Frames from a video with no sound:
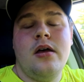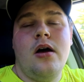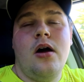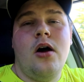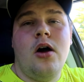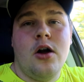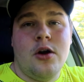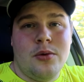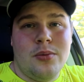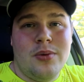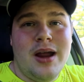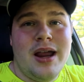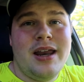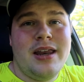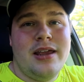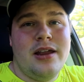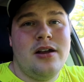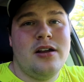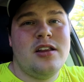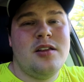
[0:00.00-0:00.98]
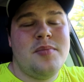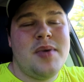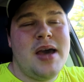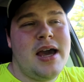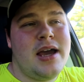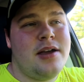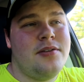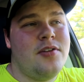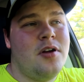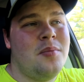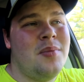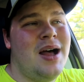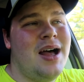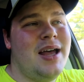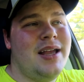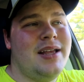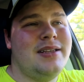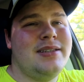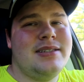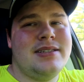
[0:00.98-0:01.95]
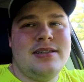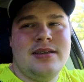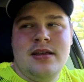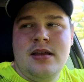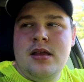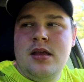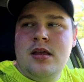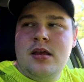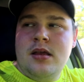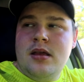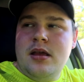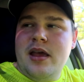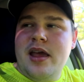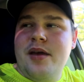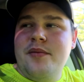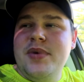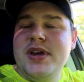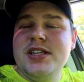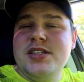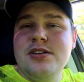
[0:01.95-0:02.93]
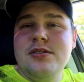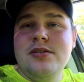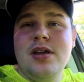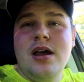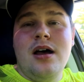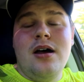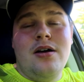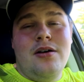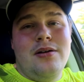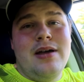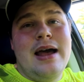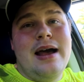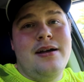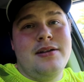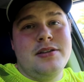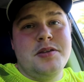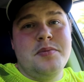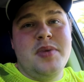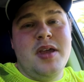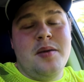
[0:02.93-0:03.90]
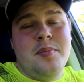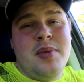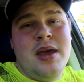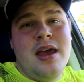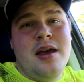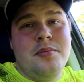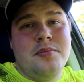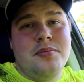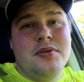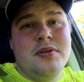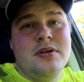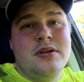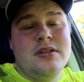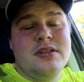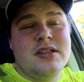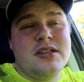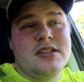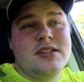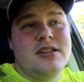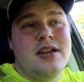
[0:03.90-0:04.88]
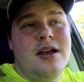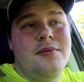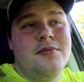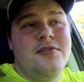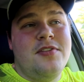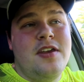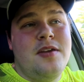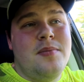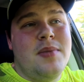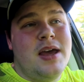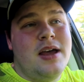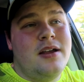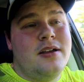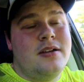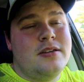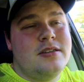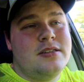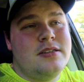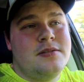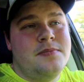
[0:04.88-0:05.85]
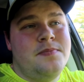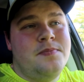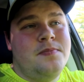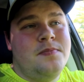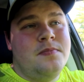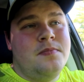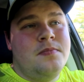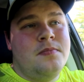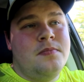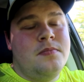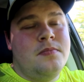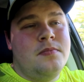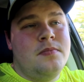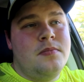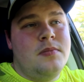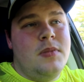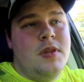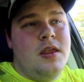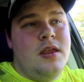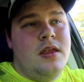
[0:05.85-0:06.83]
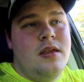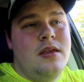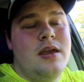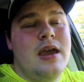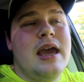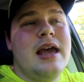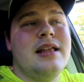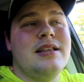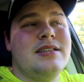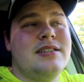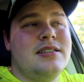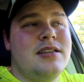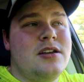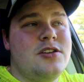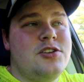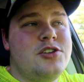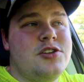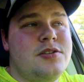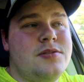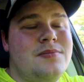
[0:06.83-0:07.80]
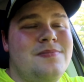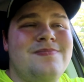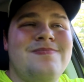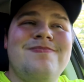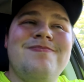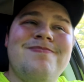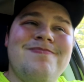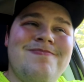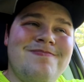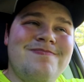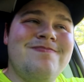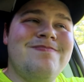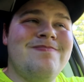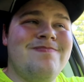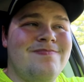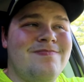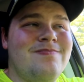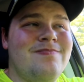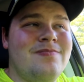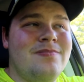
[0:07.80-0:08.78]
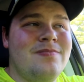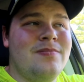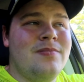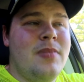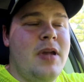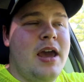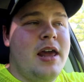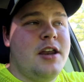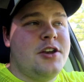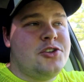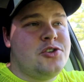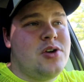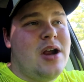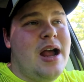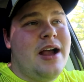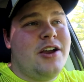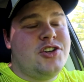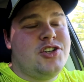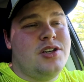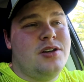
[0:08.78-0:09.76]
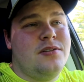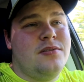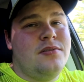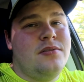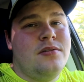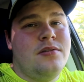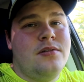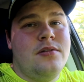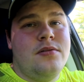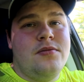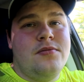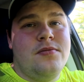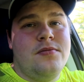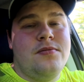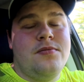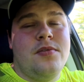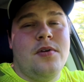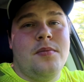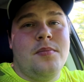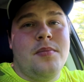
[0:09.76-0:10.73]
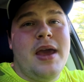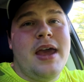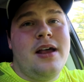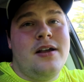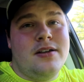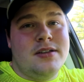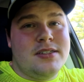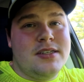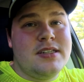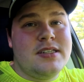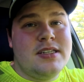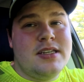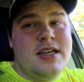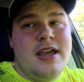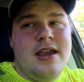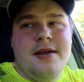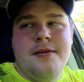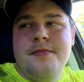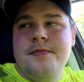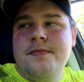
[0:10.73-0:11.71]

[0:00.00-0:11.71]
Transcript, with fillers: are right here in the back of our minds. And we do know how to be a pimp to some females and such an attraction for males to see.